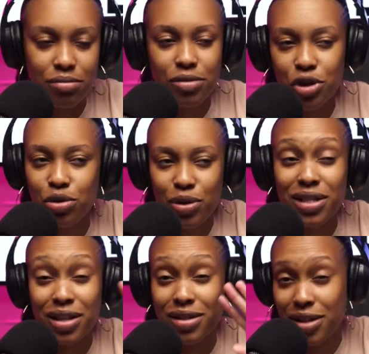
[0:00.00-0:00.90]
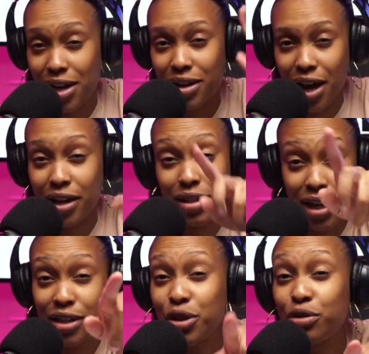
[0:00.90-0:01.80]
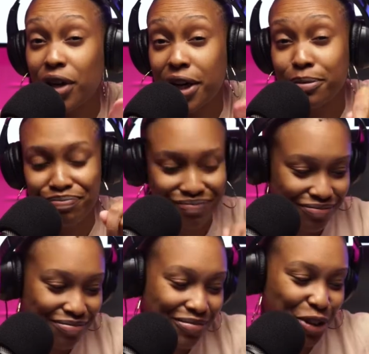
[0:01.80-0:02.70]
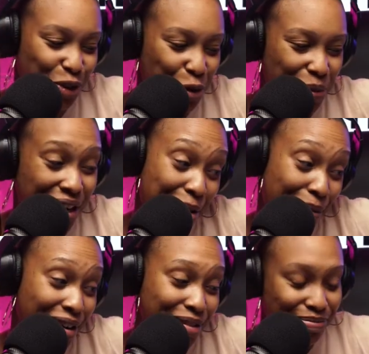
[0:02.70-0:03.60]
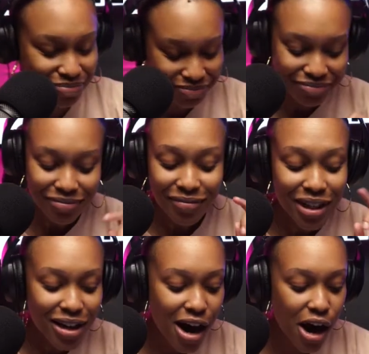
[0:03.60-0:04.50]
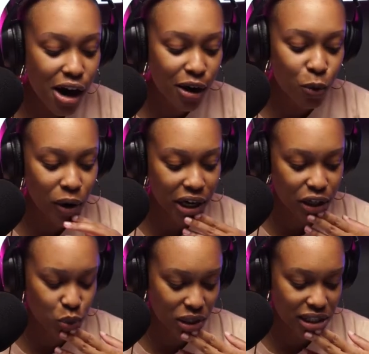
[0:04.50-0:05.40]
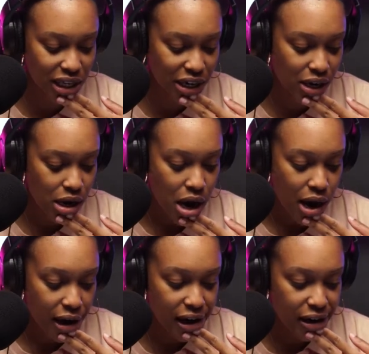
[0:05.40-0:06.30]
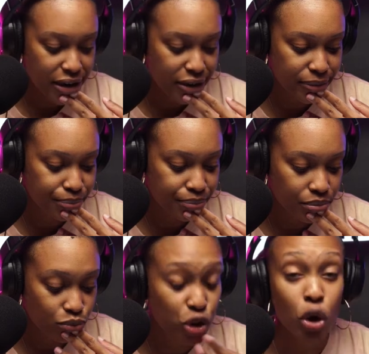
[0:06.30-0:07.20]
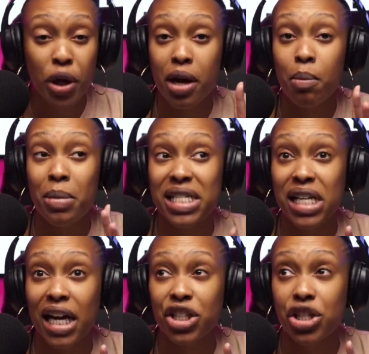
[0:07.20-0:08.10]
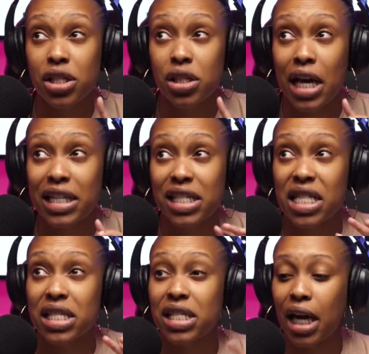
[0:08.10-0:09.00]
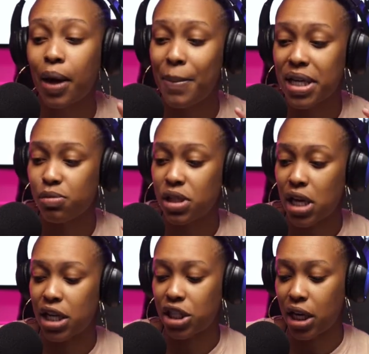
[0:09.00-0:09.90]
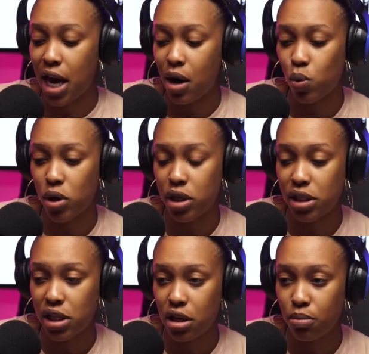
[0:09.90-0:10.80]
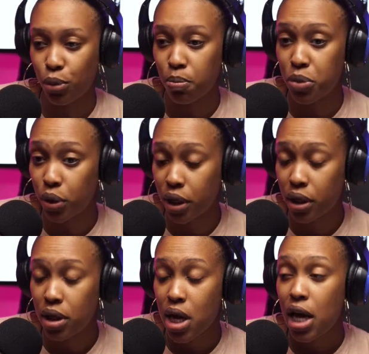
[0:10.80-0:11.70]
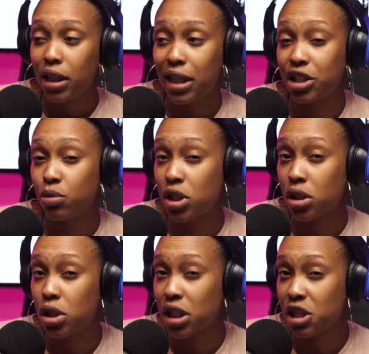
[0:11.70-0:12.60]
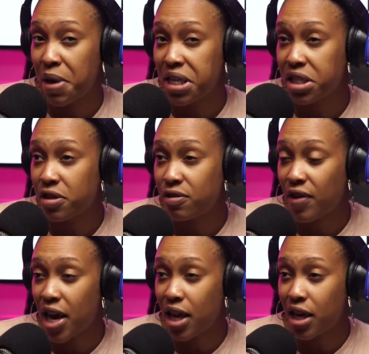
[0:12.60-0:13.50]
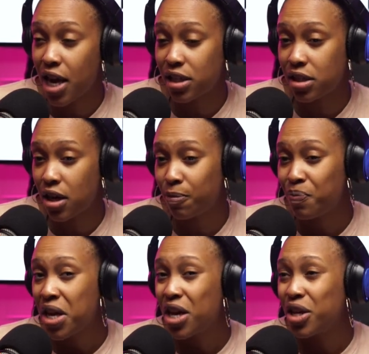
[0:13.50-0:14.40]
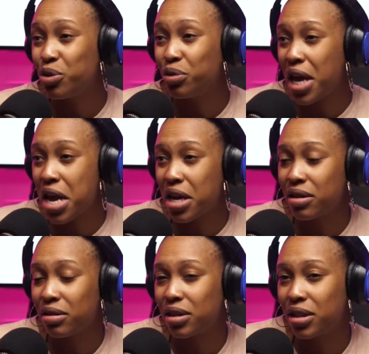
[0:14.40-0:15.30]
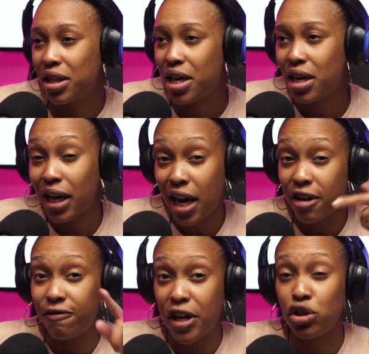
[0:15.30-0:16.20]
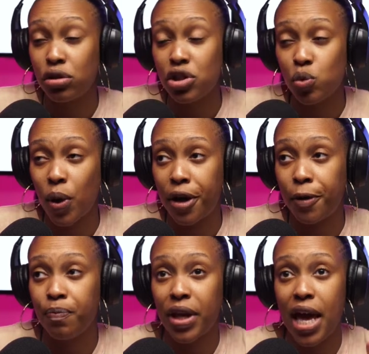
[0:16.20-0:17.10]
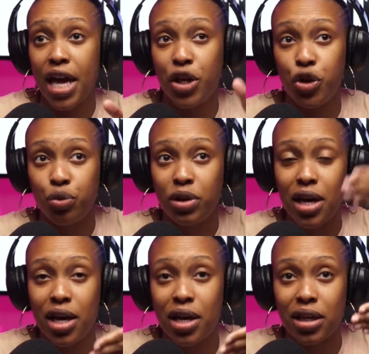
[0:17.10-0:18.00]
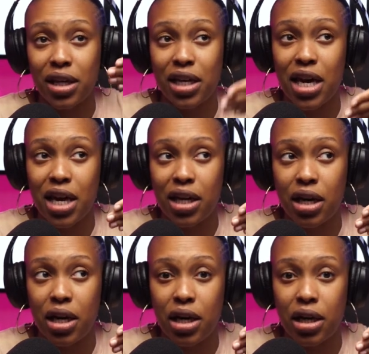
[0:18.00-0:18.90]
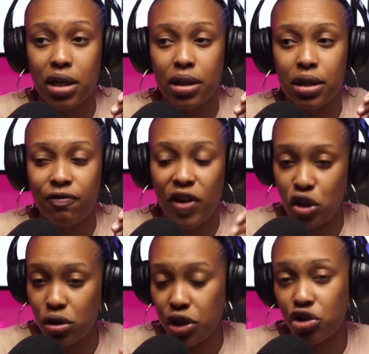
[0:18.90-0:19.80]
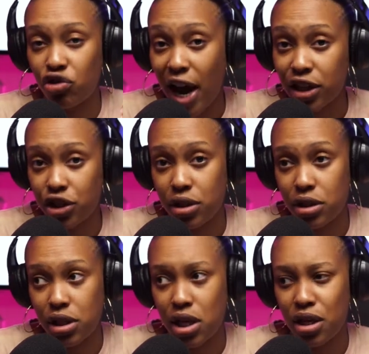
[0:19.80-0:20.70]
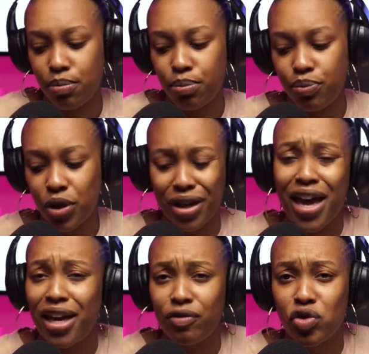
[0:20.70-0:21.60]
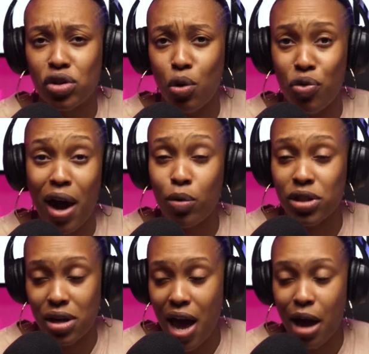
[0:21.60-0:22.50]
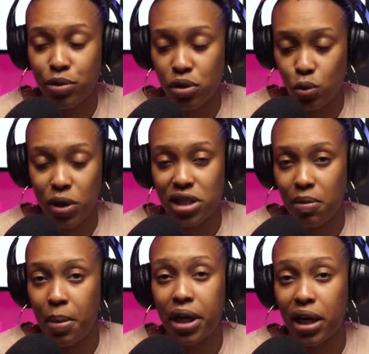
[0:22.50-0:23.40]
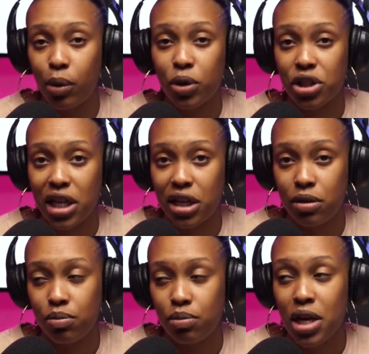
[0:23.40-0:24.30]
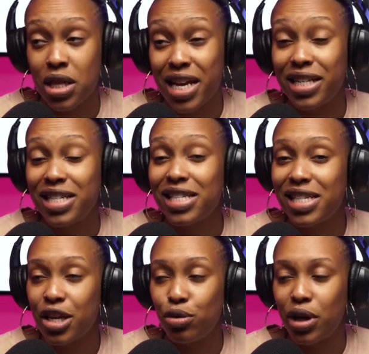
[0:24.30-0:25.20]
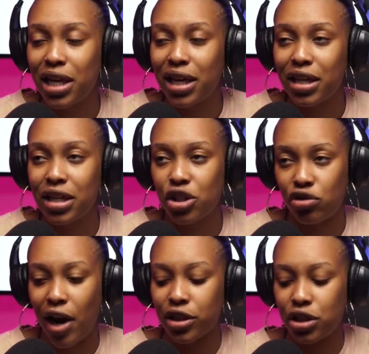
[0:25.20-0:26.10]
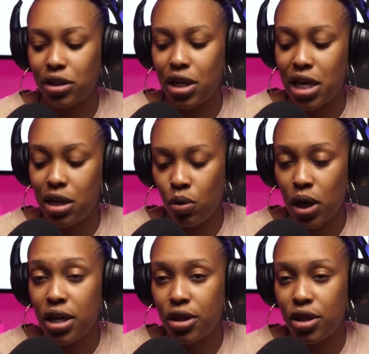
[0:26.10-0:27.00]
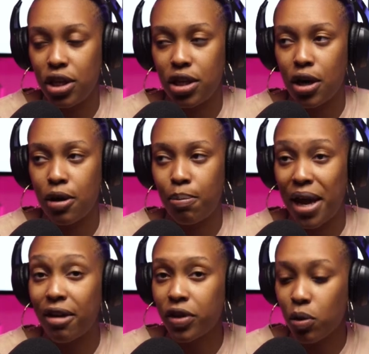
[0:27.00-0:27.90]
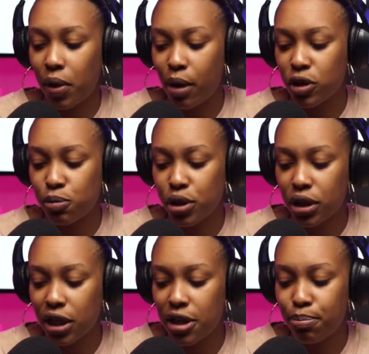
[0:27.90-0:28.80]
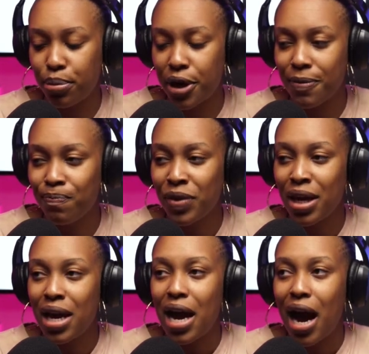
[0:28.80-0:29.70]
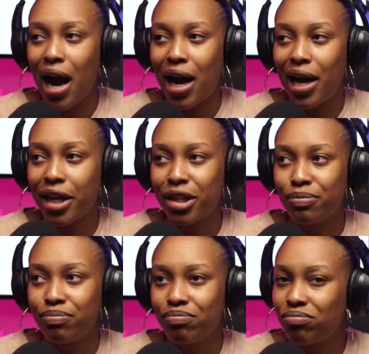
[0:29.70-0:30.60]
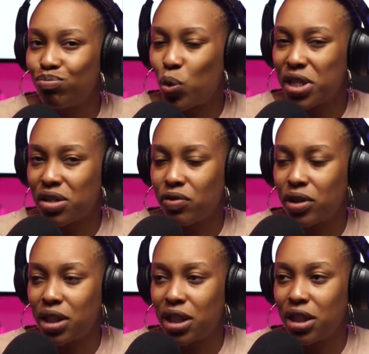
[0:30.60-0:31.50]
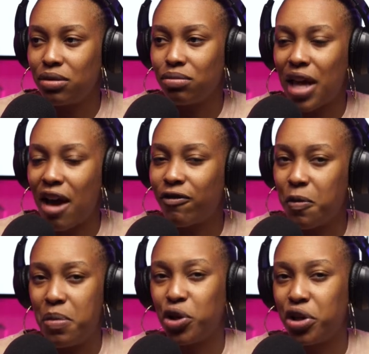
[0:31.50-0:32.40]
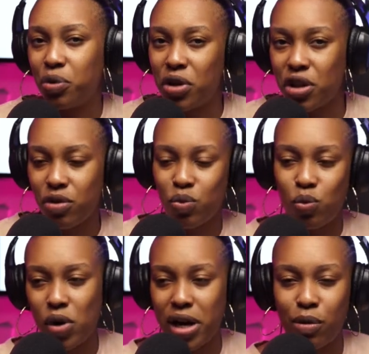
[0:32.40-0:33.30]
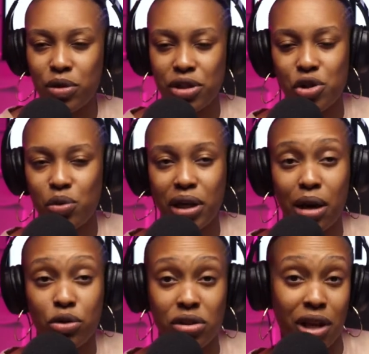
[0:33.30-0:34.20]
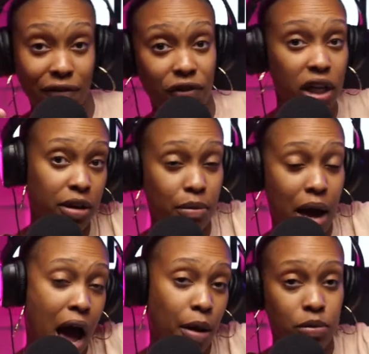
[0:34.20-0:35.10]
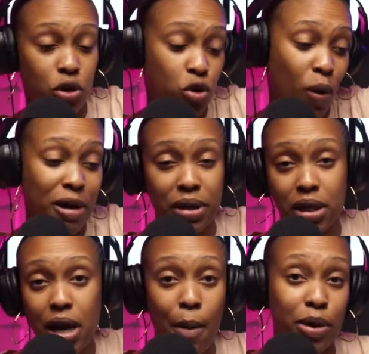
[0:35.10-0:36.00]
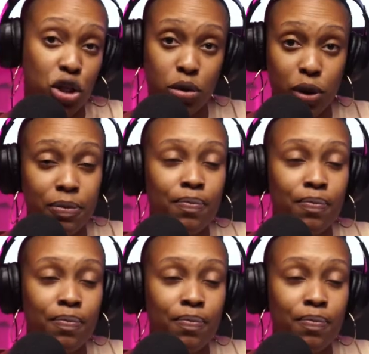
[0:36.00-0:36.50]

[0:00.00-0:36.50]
Do as I say, not as I do, right? You told me that, Ma. What else was there? So yeah, massages. I'd say the second best massage I got was in Bermuda. That shit was a little expensive. And heads up, I got a facial as well. And you can't get facial extractions in the cave. So that was an absolute waste of money. And I wish they did say you can't get an extraction in the pamphlet when I was booking it. But I wasn't really that familiar with what I was doing. I was just like, fuck it. Swipe it. I'm going to do it.